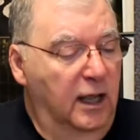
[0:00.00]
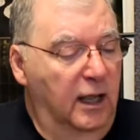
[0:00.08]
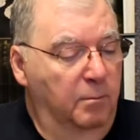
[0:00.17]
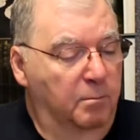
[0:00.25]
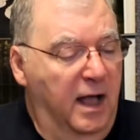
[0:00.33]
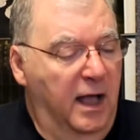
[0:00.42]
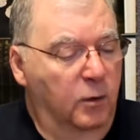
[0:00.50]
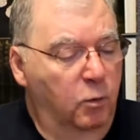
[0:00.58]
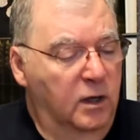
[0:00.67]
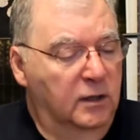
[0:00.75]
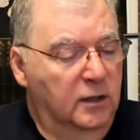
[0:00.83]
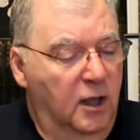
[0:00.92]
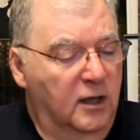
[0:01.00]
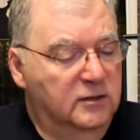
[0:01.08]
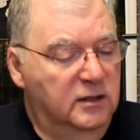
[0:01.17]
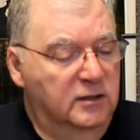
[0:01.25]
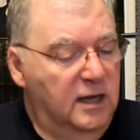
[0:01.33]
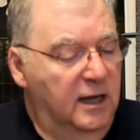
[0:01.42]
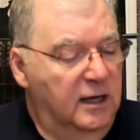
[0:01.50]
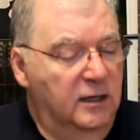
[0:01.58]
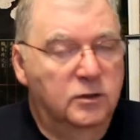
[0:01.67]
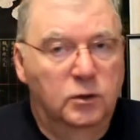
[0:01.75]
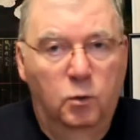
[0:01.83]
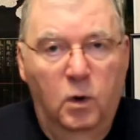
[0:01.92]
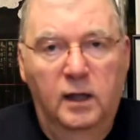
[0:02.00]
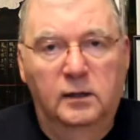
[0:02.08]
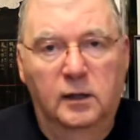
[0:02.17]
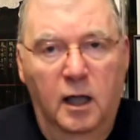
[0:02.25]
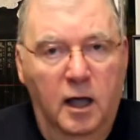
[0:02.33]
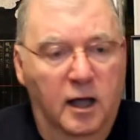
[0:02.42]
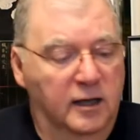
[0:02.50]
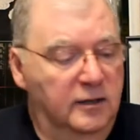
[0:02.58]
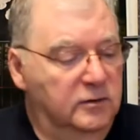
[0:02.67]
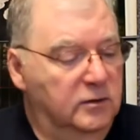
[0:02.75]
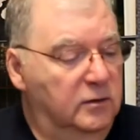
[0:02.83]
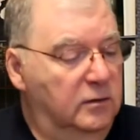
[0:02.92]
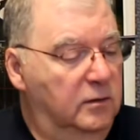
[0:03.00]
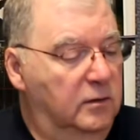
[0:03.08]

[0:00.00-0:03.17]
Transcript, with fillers: and by what laws attaining to what laws.